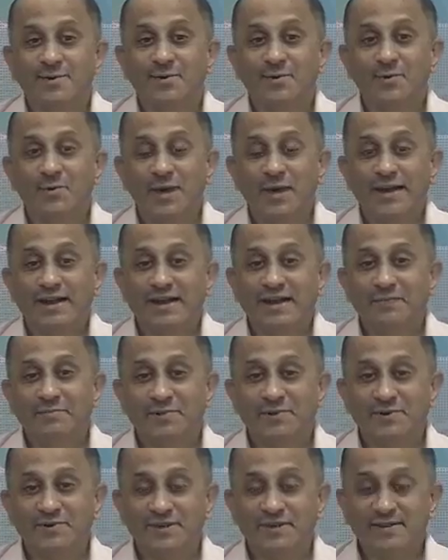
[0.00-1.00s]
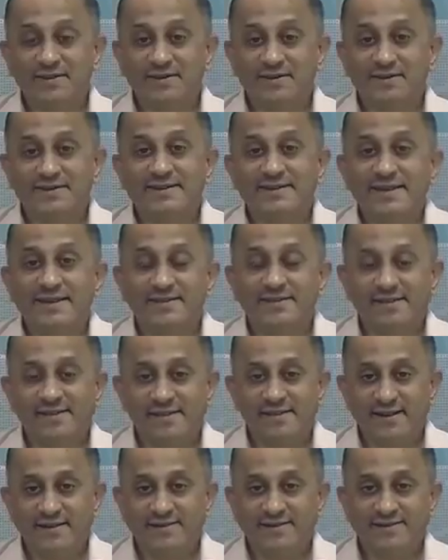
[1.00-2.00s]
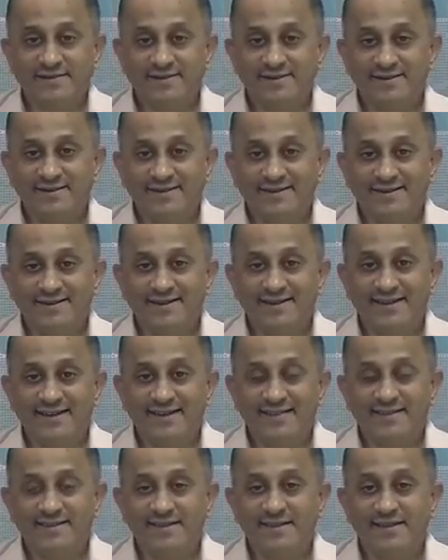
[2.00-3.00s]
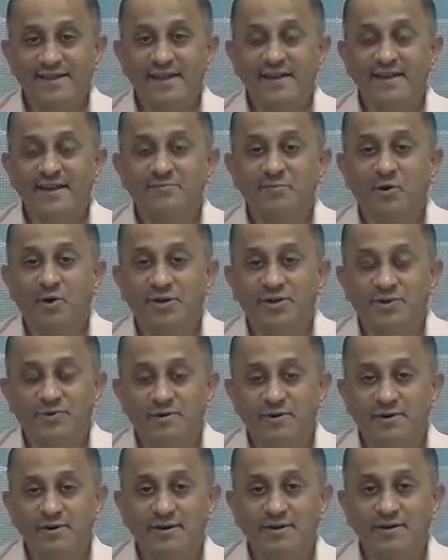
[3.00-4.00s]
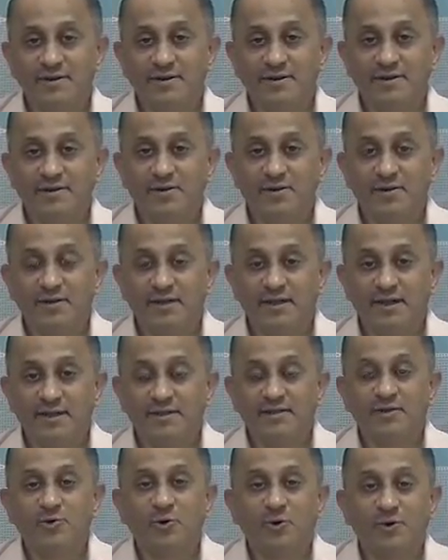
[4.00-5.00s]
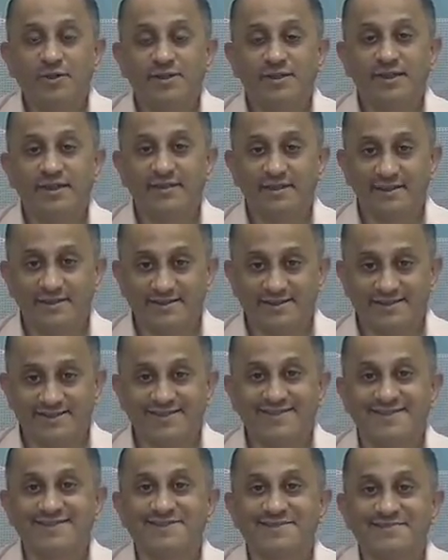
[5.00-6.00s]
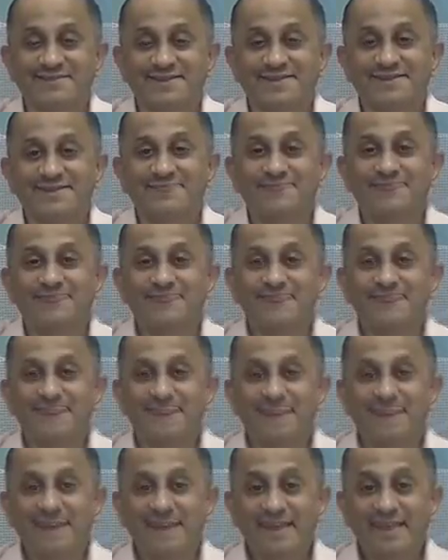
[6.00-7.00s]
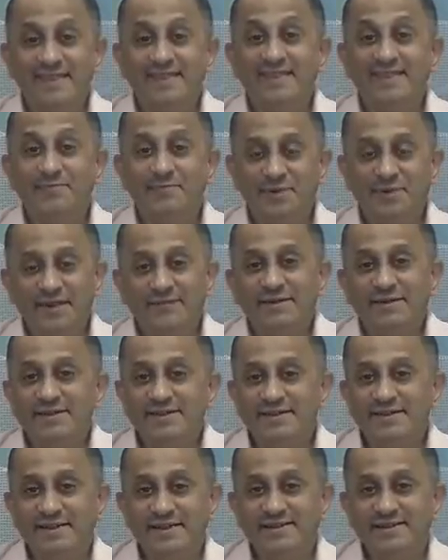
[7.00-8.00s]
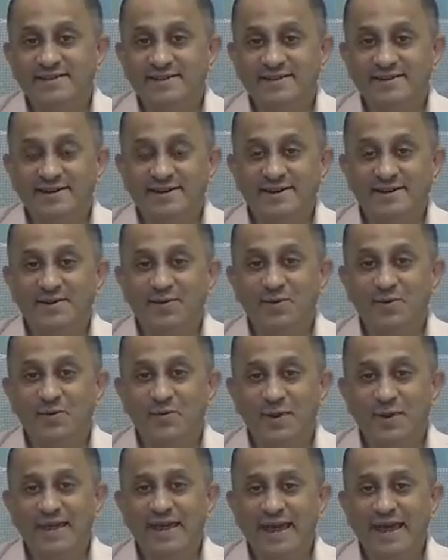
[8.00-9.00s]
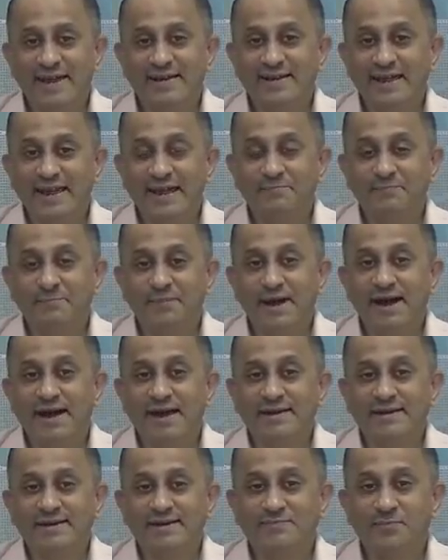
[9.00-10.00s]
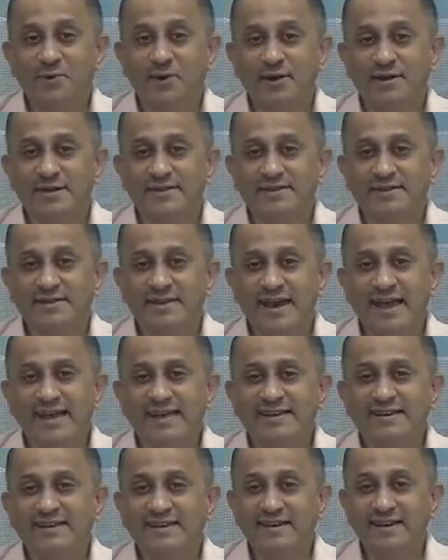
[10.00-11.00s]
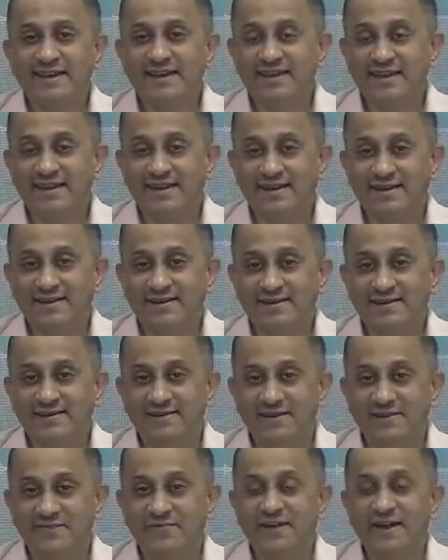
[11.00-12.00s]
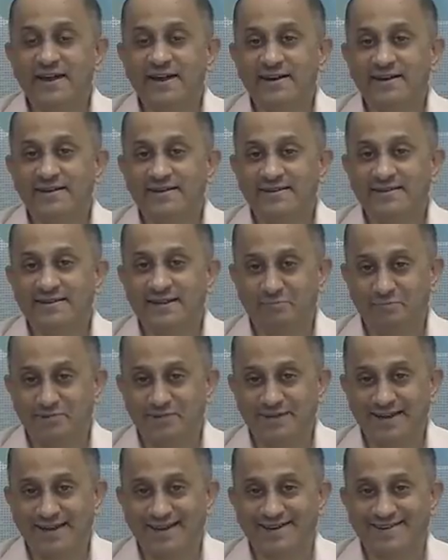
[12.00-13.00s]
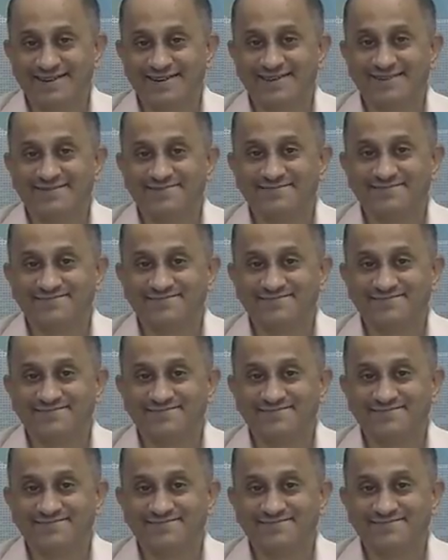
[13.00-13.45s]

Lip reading: Welcome to the 13th session in the second module in the course Signals and Systems. In the previous session, we had embarked upon a slightly difficult subject.